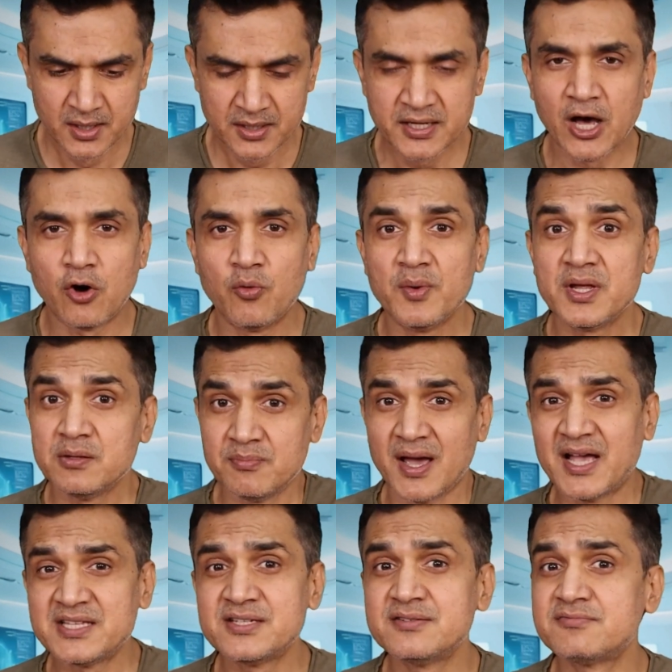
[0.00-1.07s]
Now,
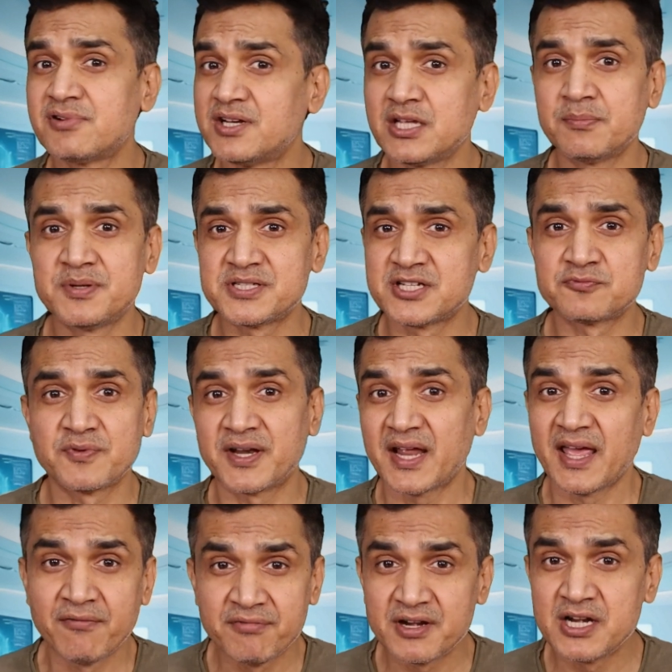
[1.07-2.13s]
imagine running a business where
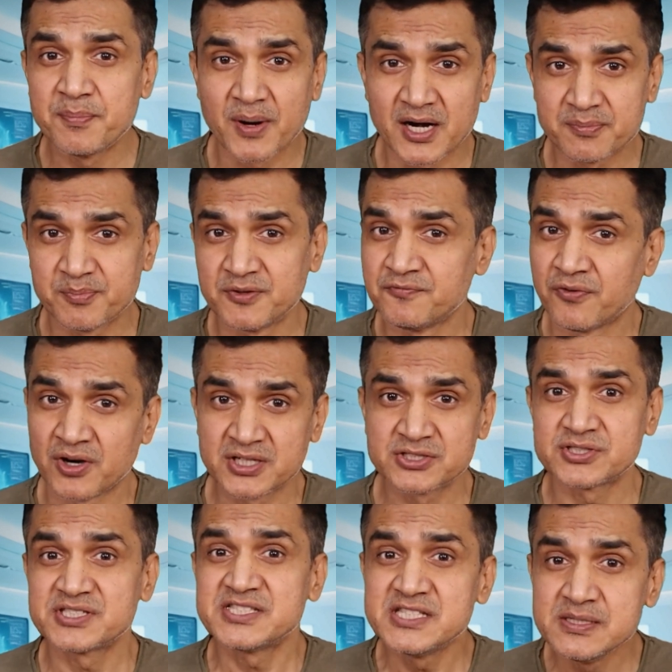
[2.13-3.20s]
every department works
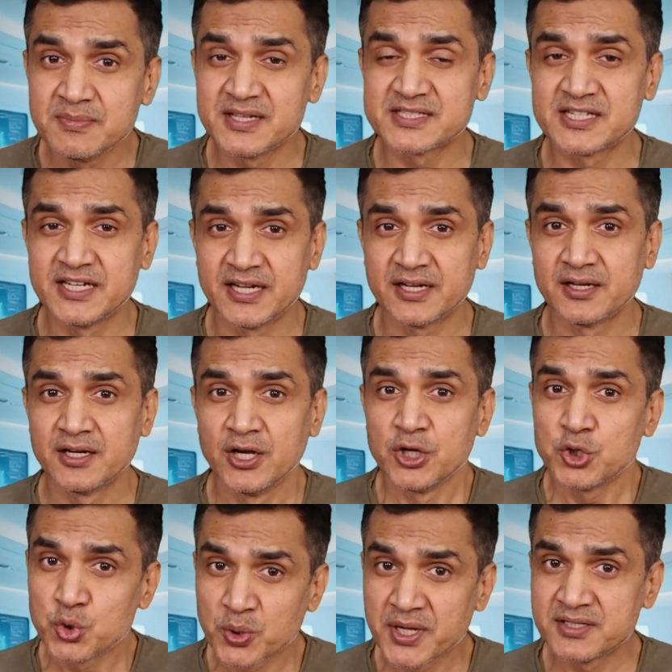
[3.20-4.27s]
seamlessly
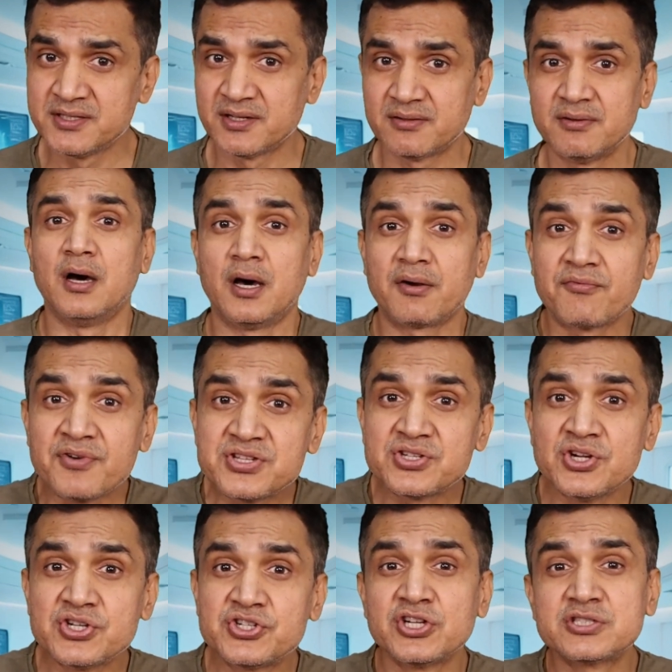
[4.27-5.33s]
together.
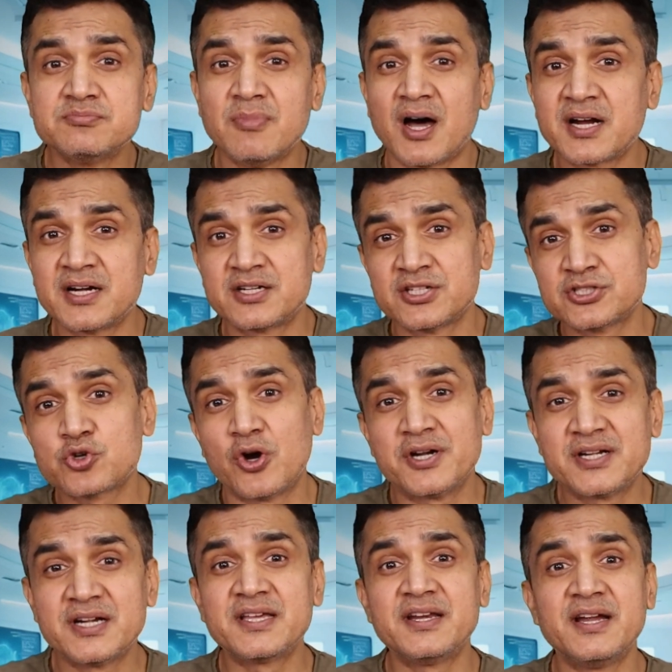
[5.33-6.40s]
Researchers, marketers,
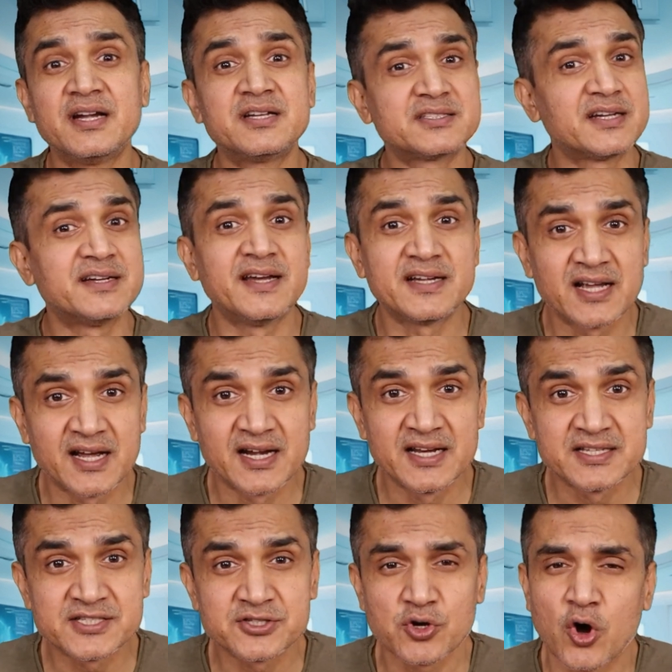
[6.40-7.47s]
content creators, and data
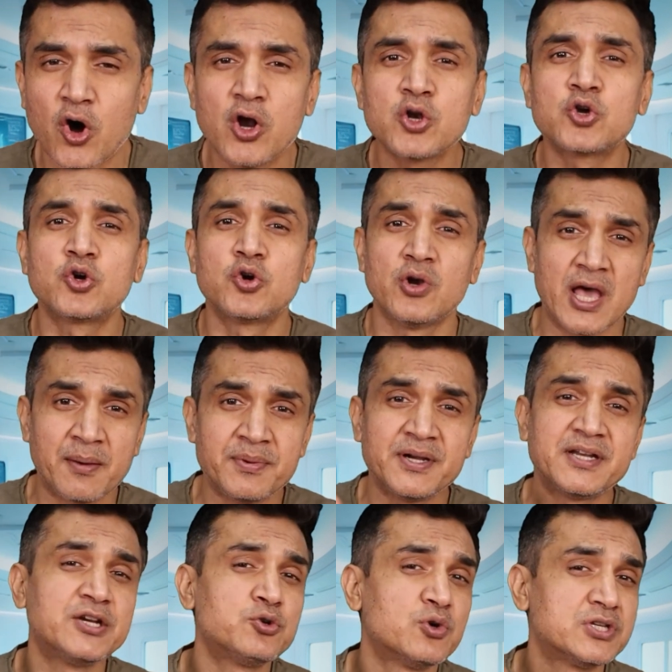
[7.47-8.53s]
analysts all
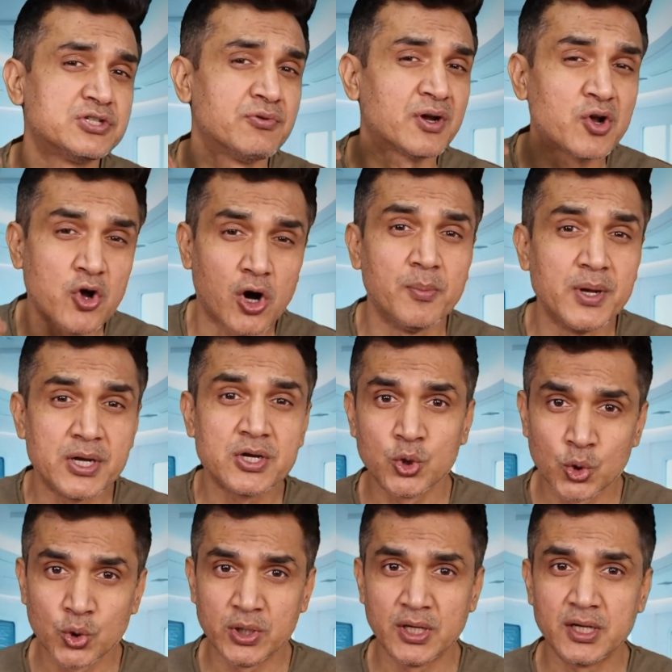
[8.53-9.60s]
collaborating to achieve a common
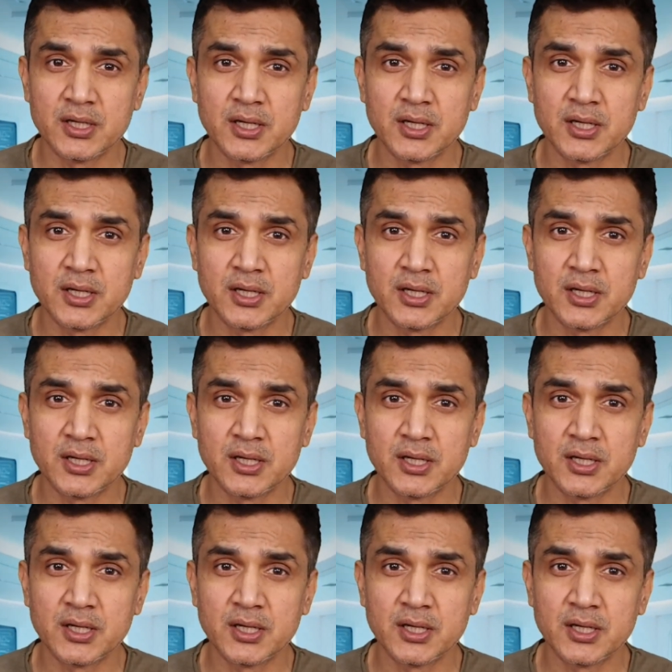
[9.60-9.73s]
goal.